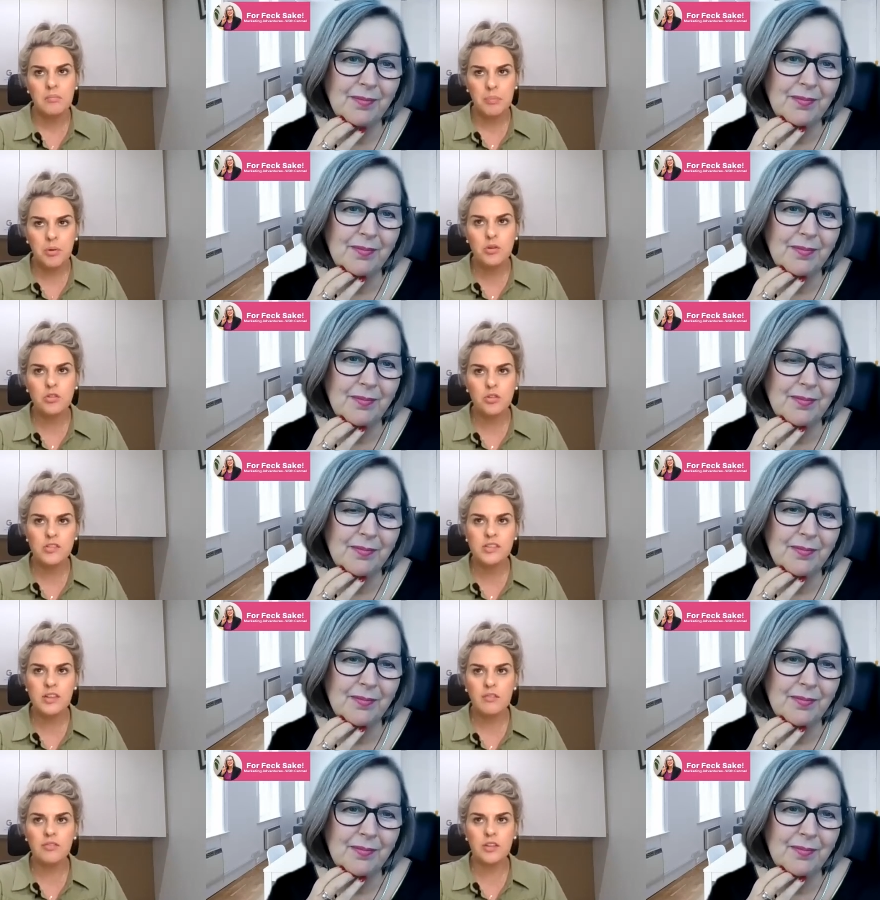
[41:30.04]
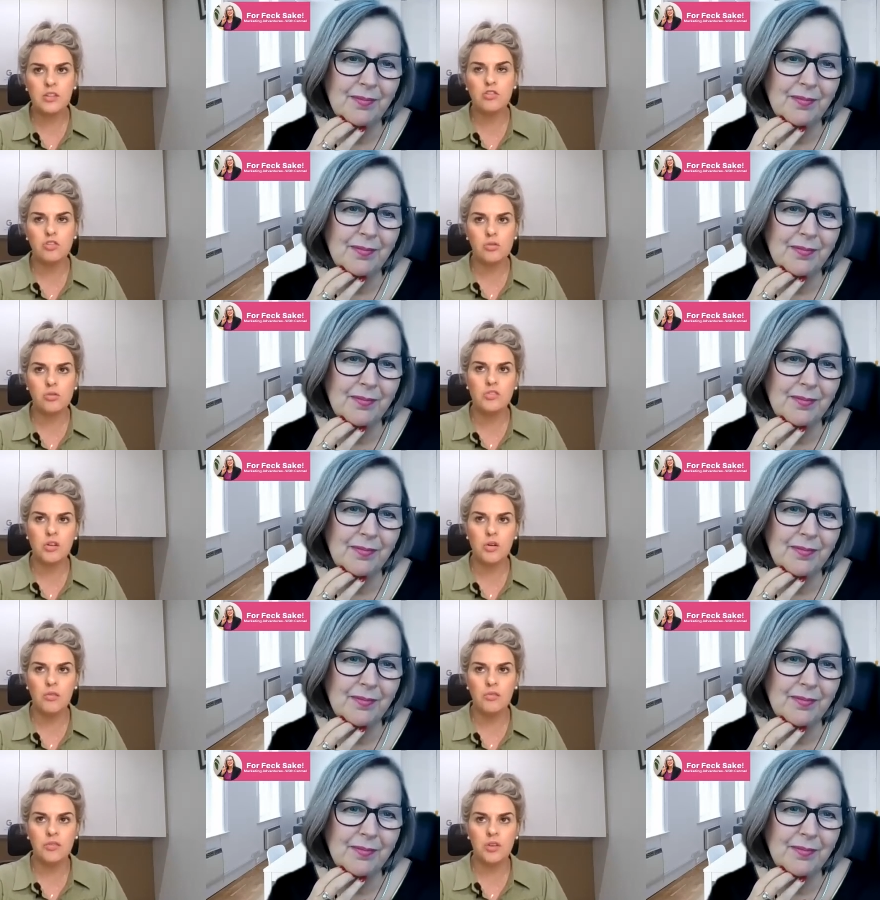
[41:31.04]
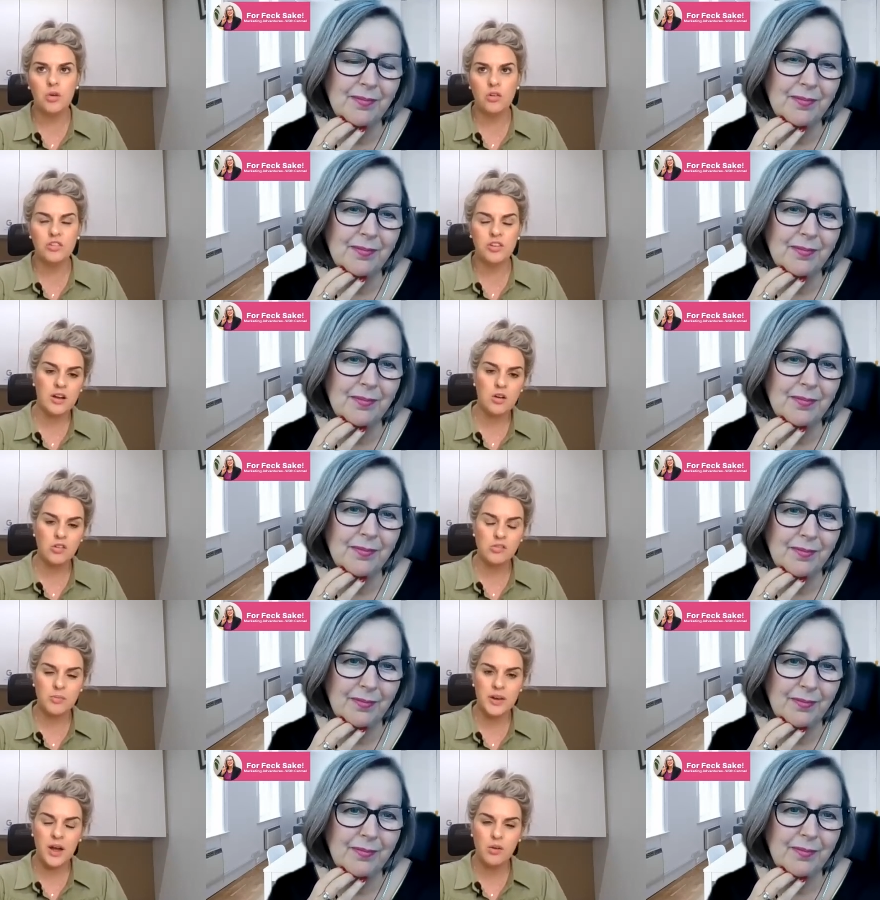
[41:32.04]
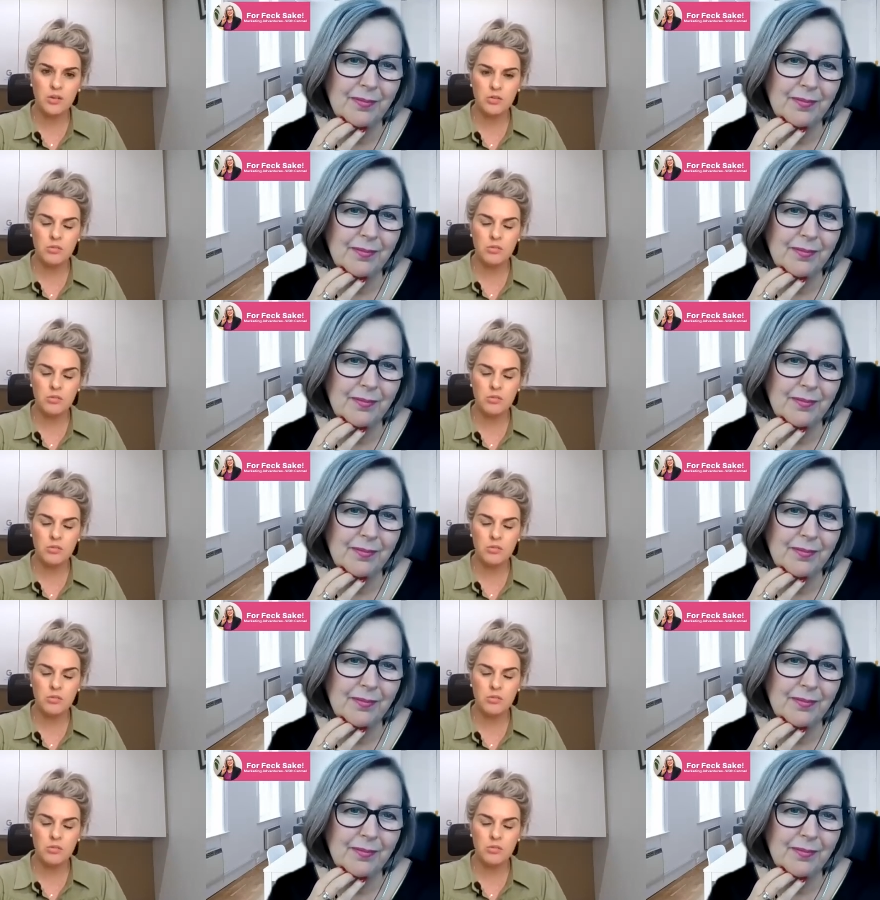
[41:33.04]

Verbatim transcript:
Speaker 1: putting yourself in the shoes of your target customer and how can